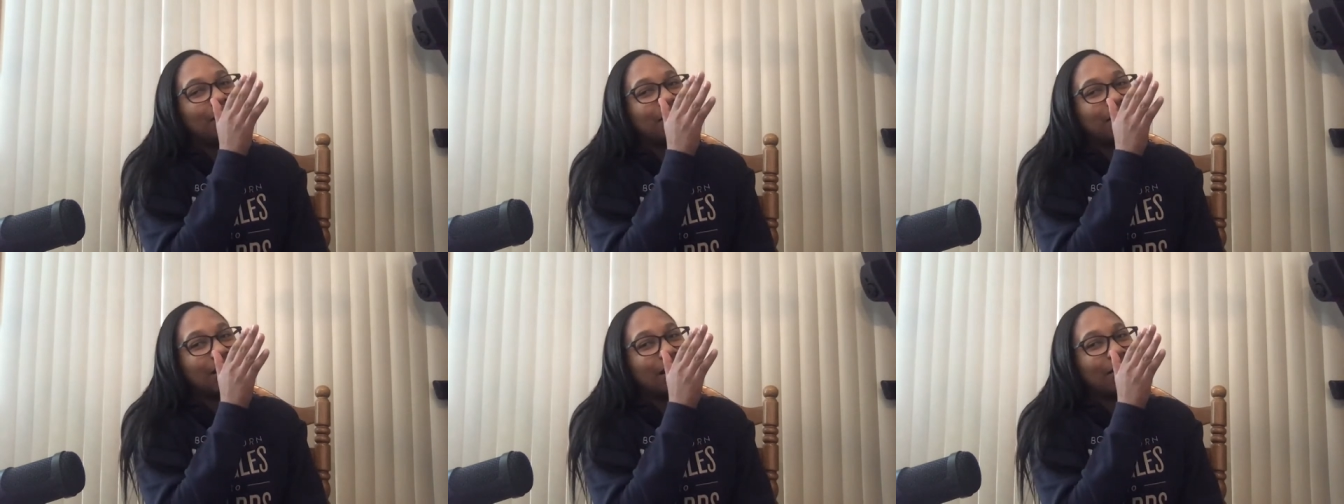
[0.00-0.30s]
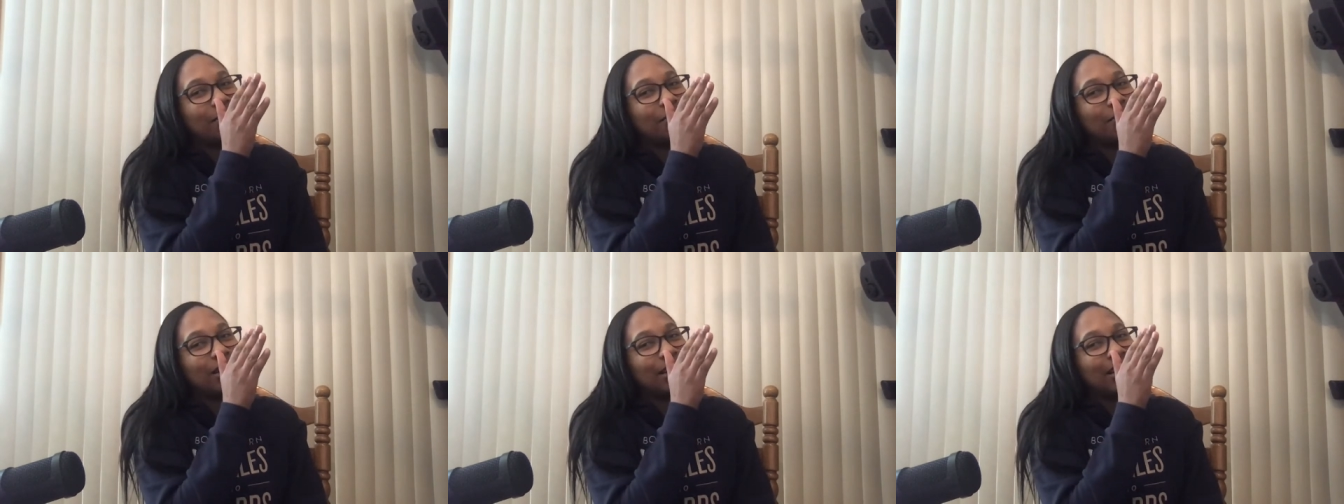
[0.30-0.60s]
was
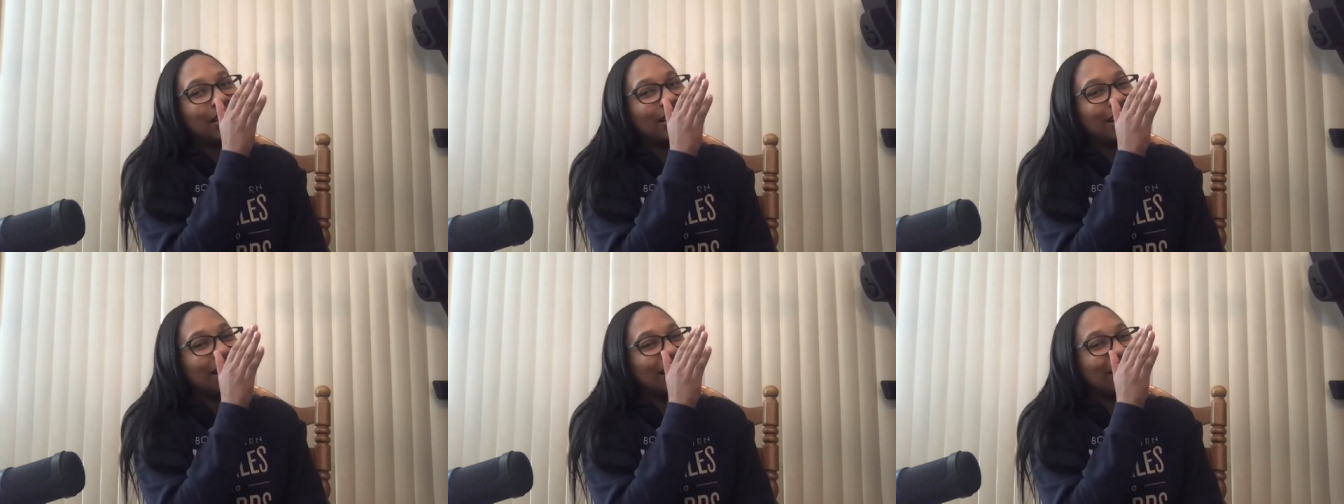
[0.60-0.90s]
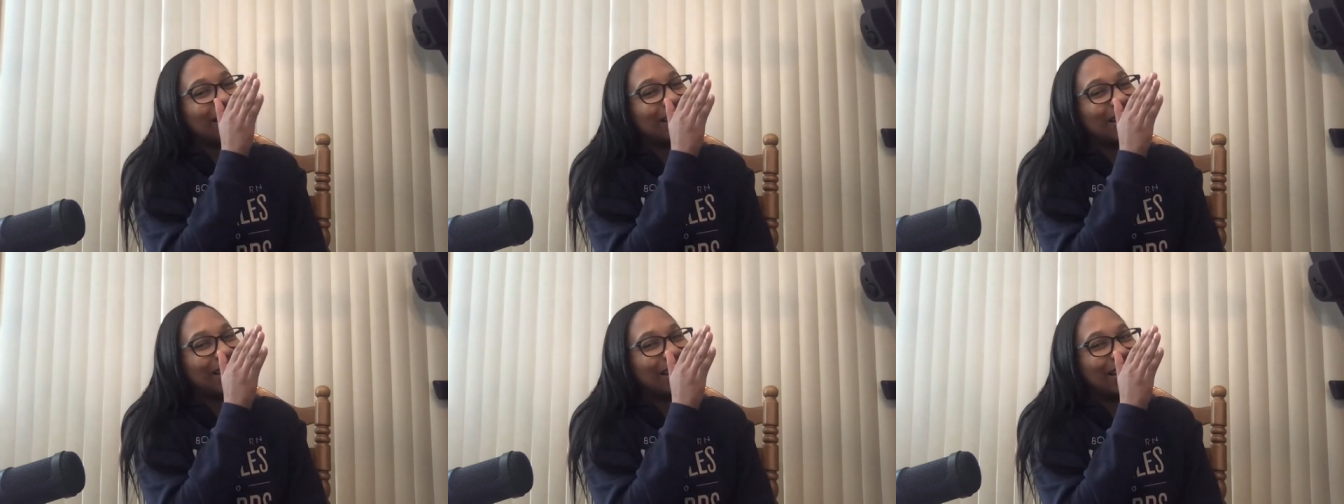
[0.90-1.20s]
covering the,
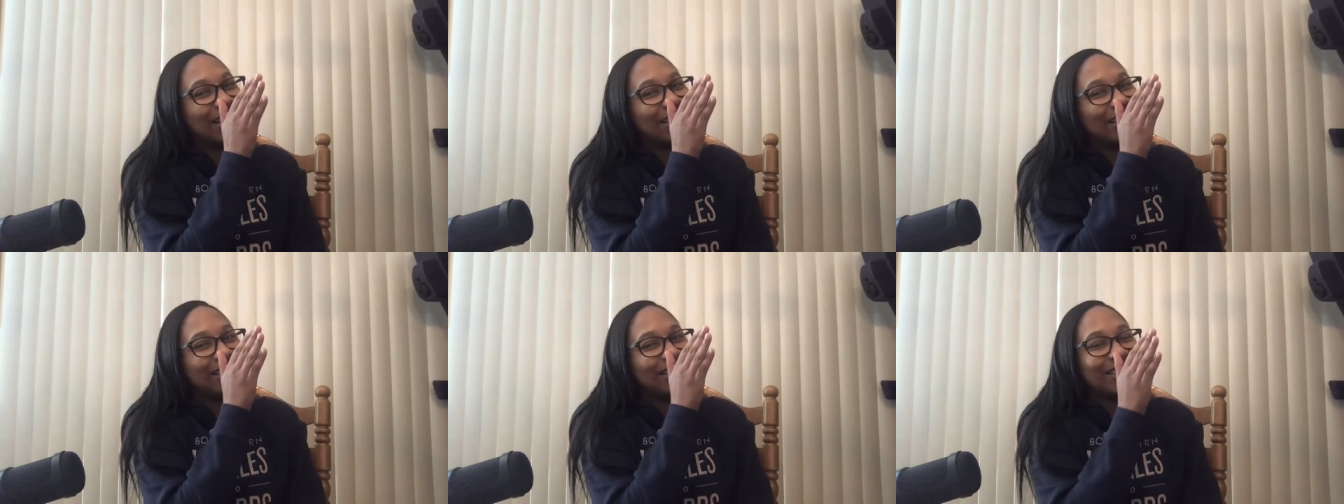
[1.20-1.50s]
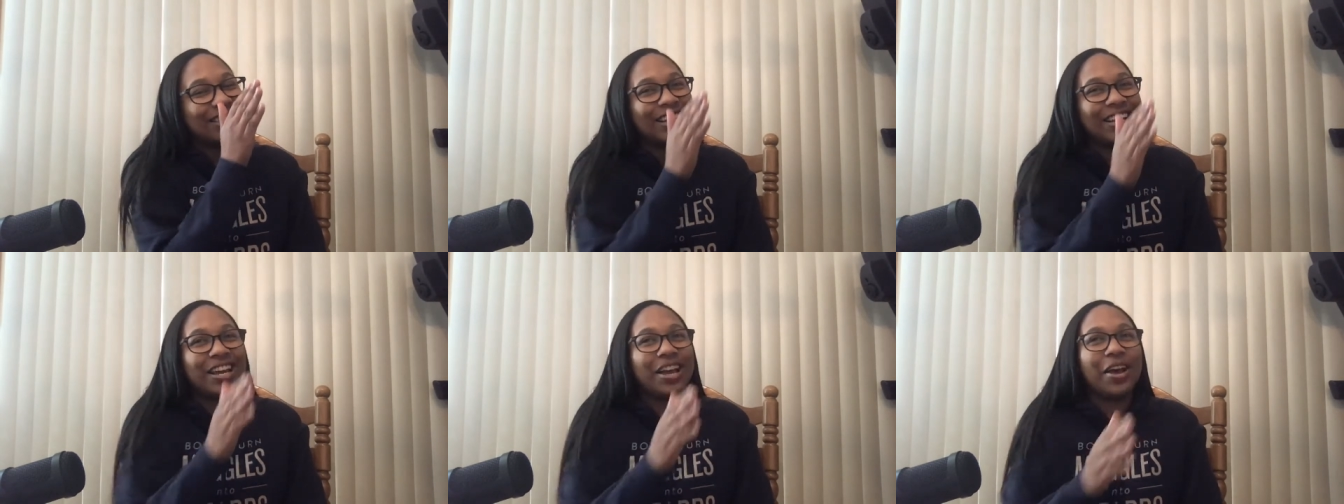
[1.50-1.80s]
the
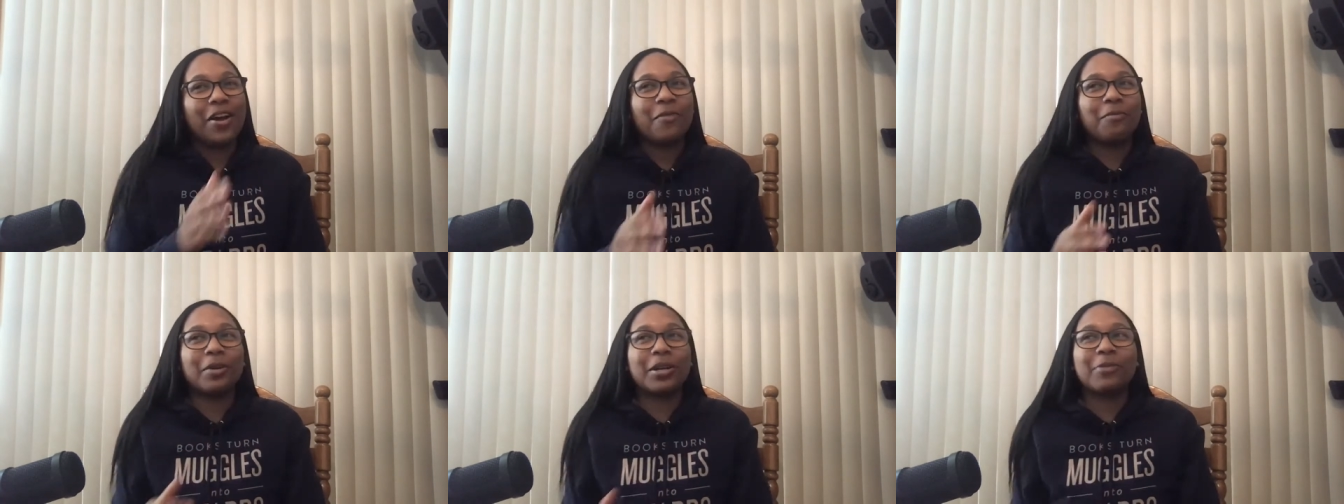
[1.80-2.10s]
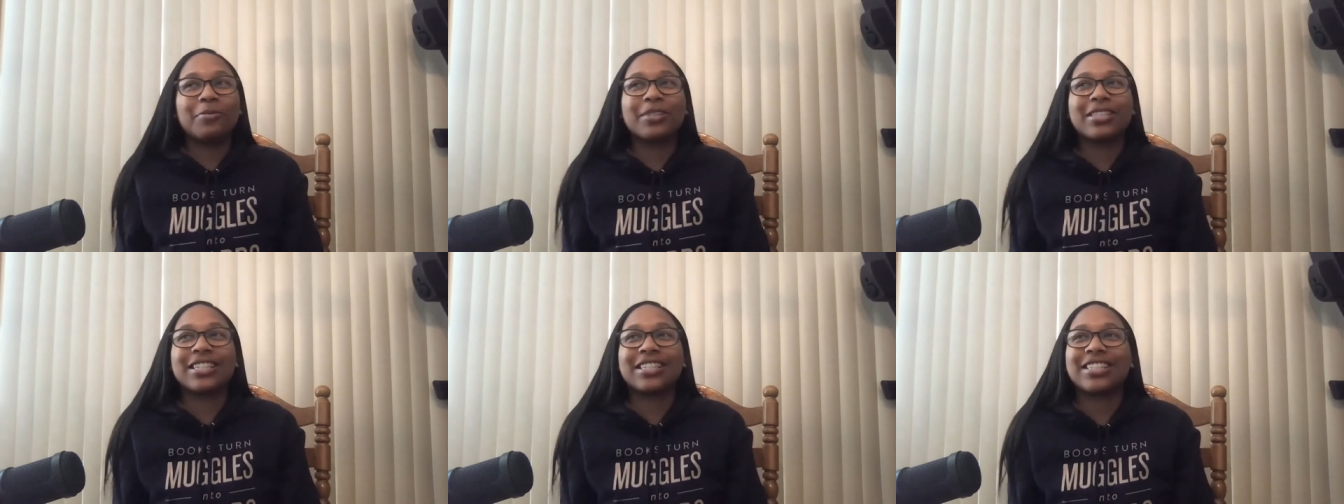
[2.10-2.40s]
kiss, but it
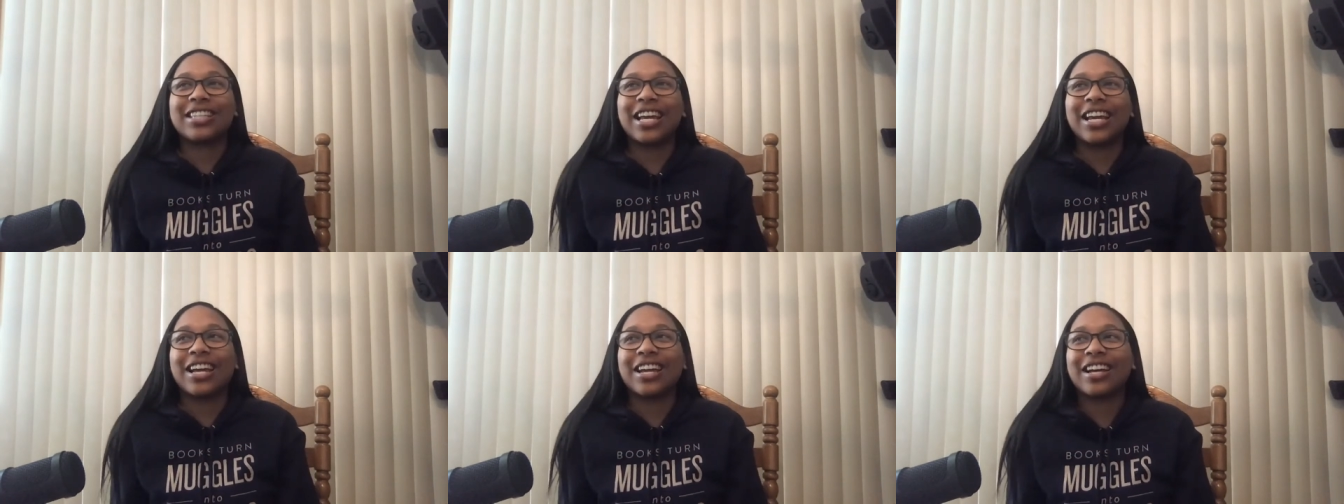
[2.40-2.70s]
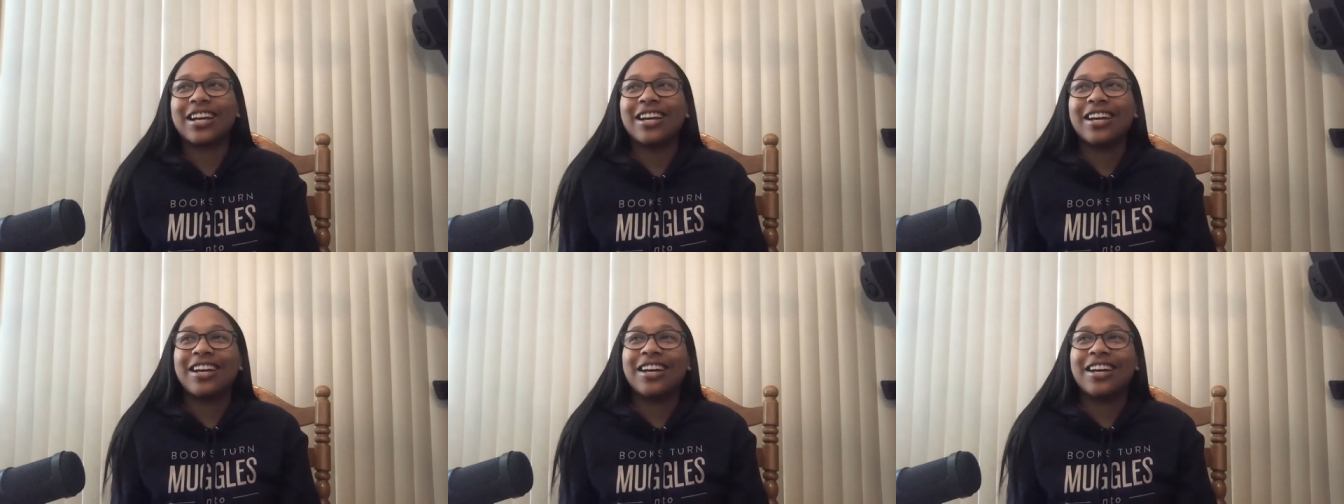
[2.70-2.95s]
was just like